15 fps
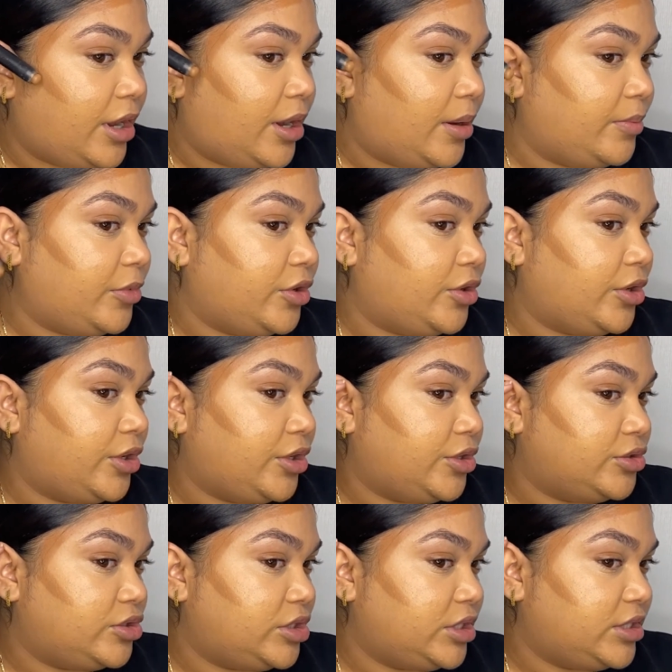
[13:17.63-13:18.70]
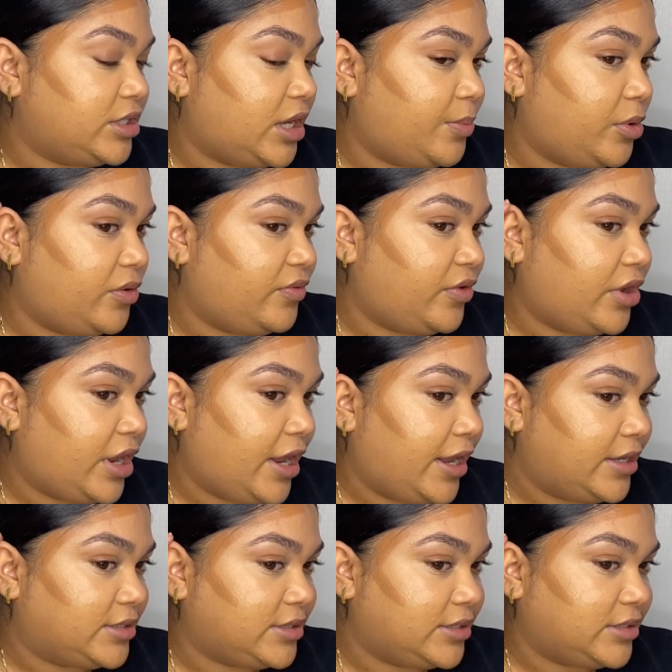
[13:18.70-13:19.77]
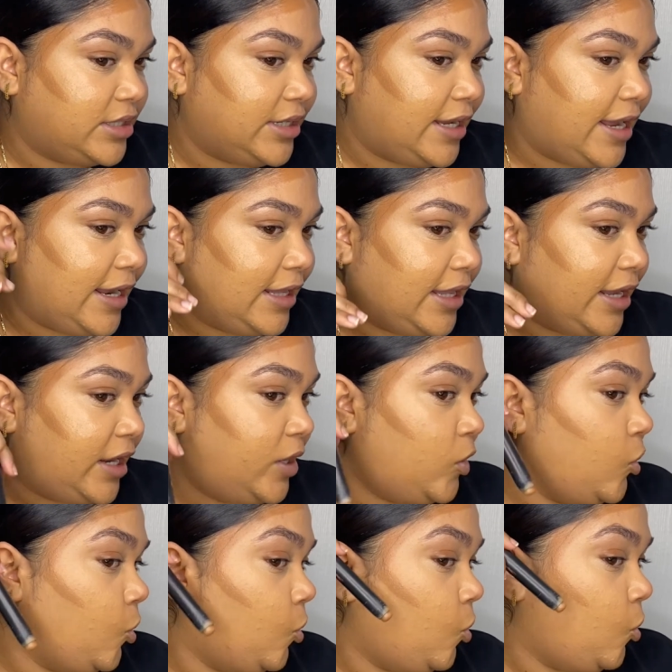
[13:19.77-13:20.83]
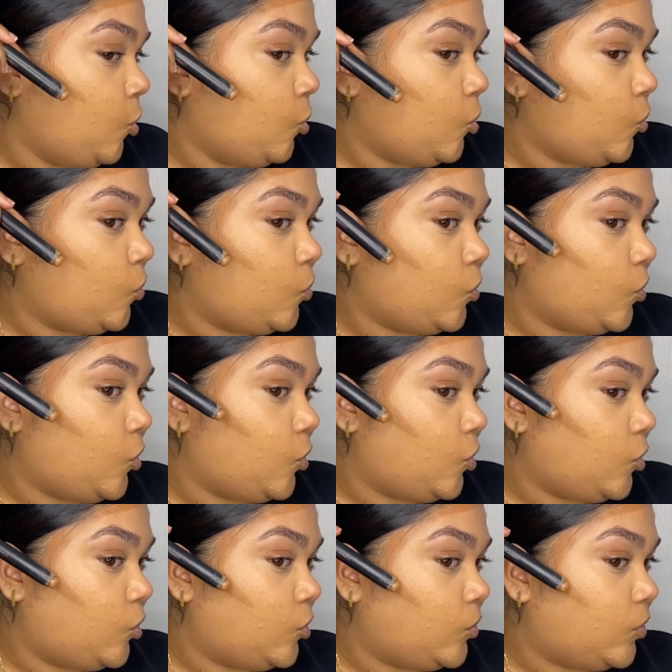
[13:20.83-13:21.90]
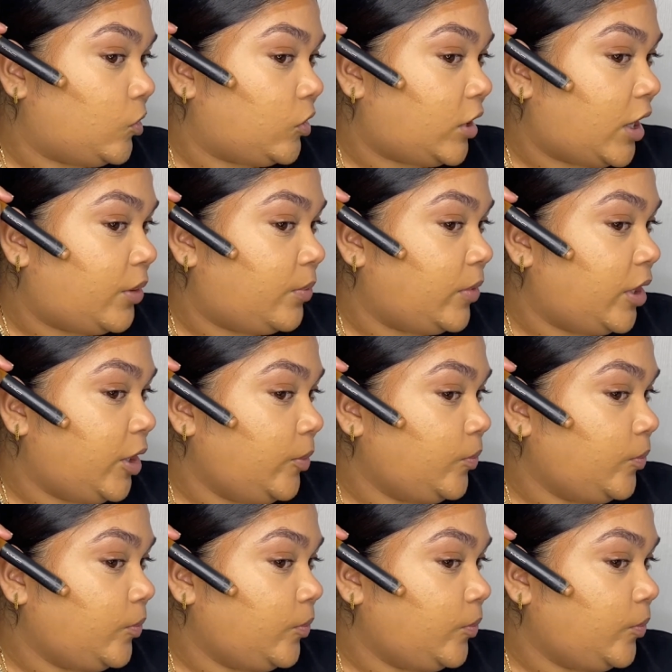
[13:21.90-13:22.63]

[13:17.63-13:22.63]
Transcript: you're gonna use the top of your ears as a guideline, so you're gonna do it that way.